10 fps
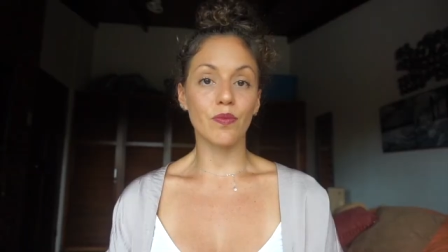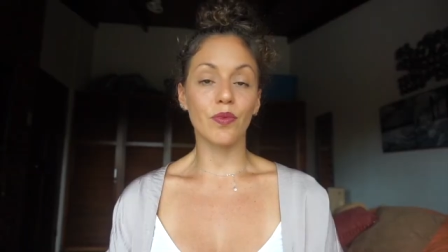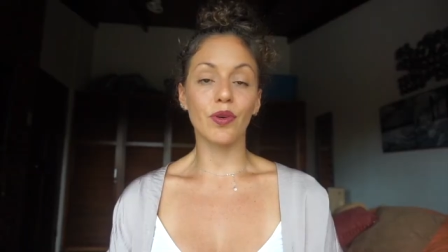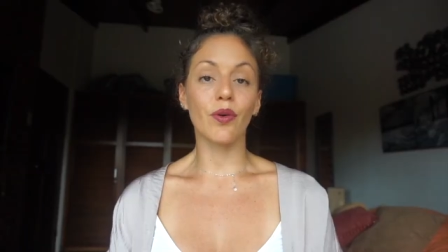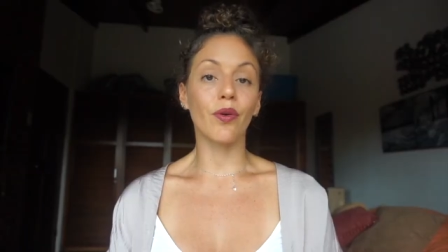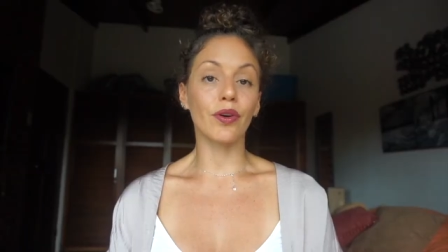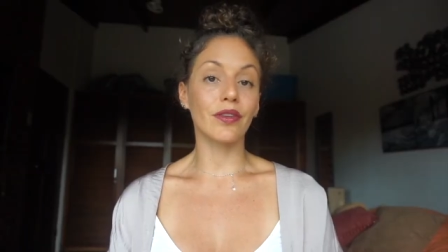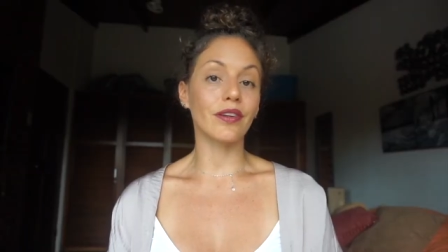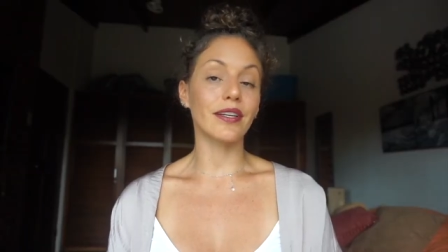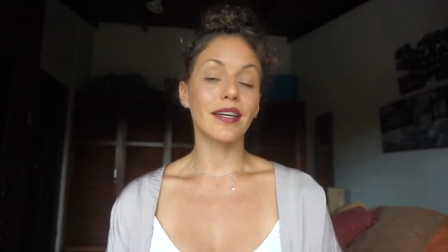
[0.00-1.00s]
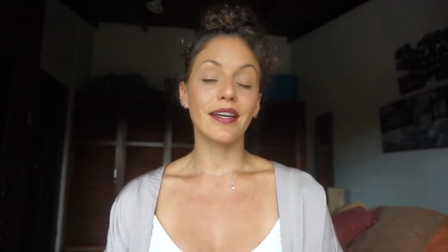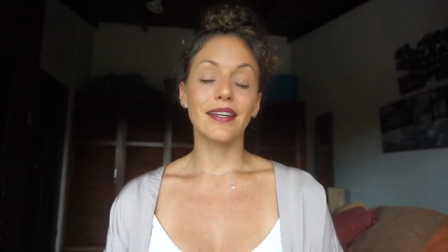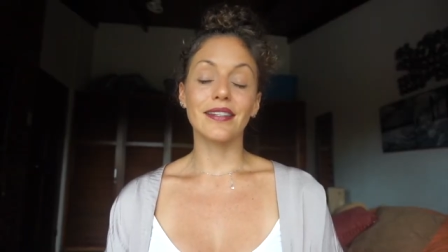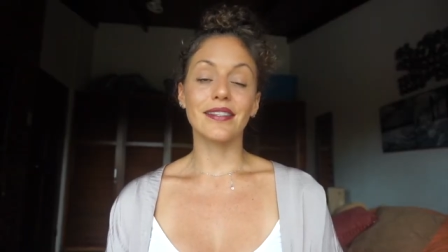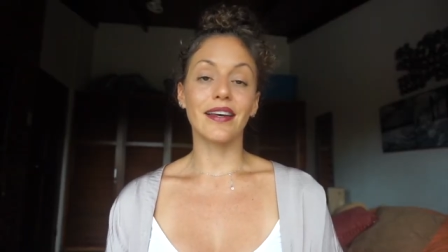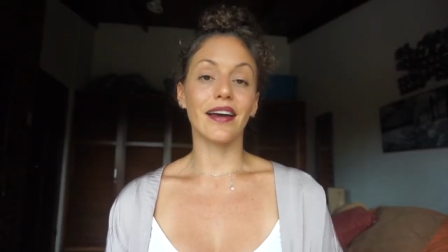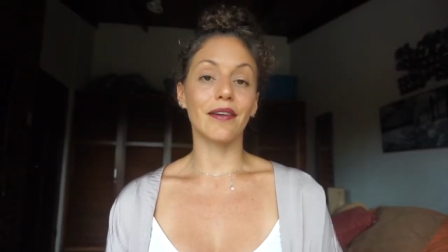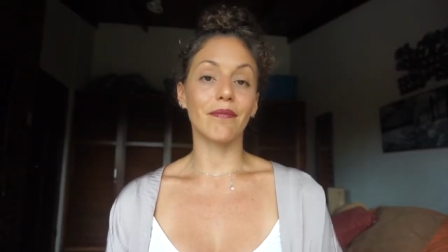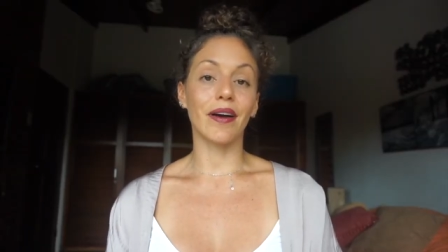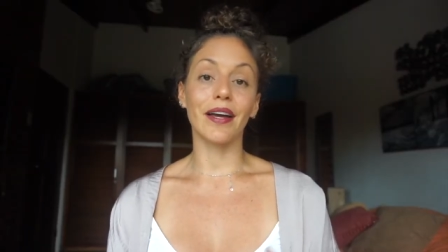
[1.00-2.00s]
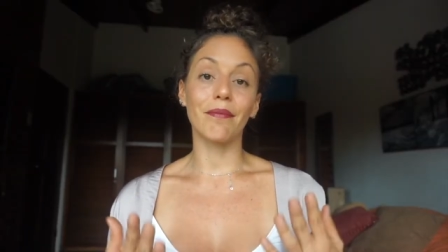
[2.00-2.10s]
more order inside my